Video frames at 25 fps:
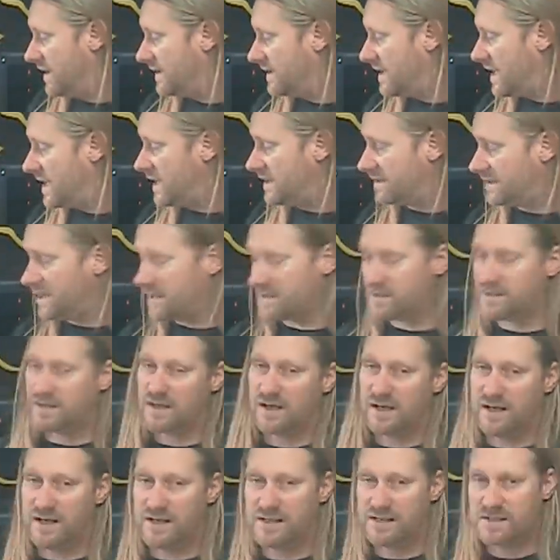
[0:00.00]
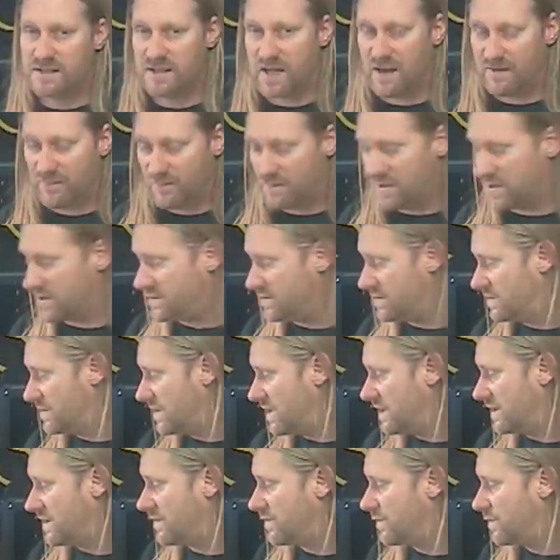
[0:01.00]
Yeah, it does the clean stuff, which we'll
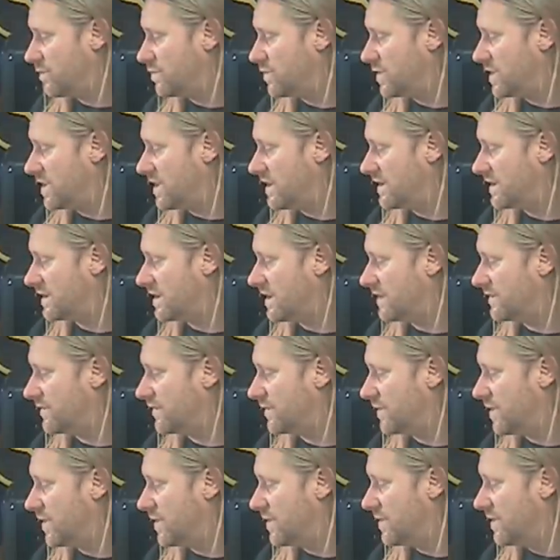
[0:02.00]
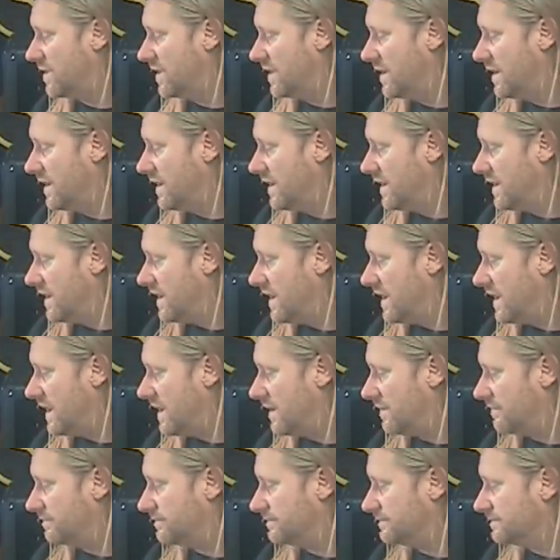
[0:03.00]
kind of we'll kind of go through.
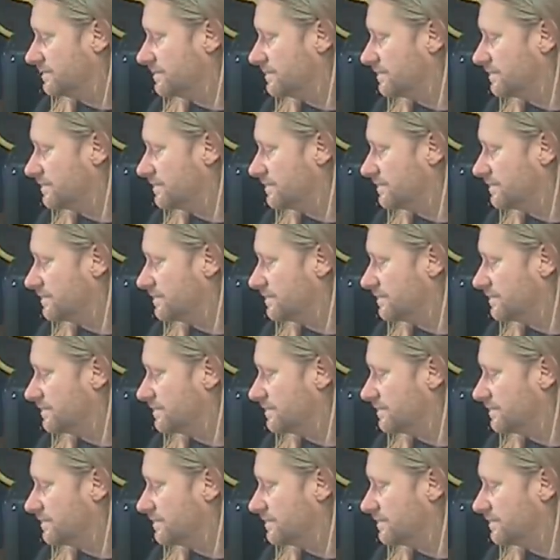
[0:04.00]
Um,